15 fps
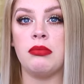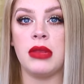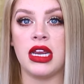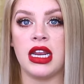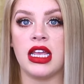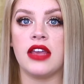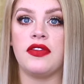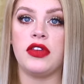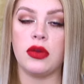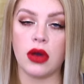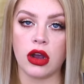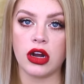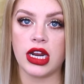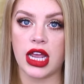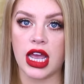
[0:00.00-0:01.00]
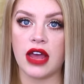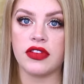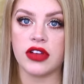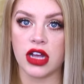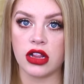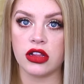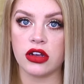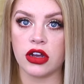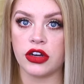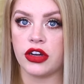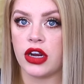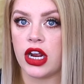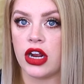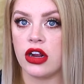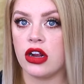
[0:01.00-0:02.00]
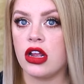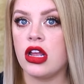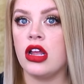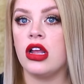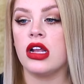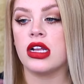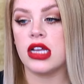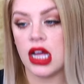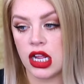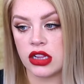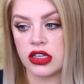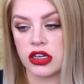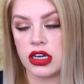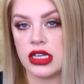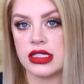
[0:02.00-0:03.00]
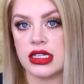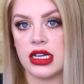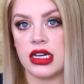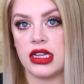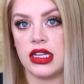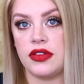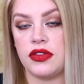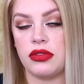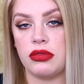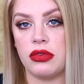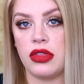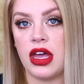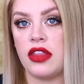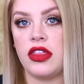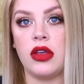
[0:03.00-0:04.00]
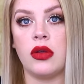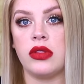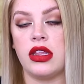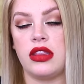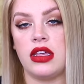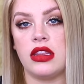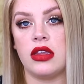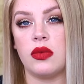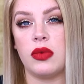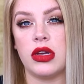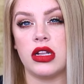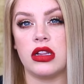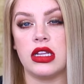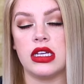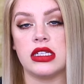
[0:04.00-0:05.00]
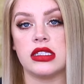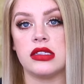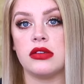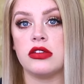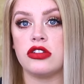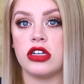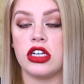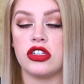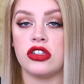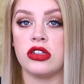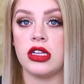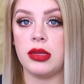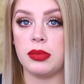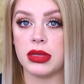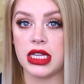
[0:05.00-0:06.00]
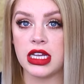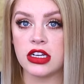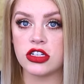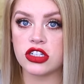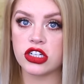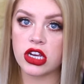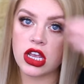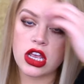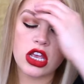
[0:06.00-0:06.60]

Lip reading: Meaning if you already have color on your hair, color isn't going to lift through that. The only thing that will is traditionally bleach.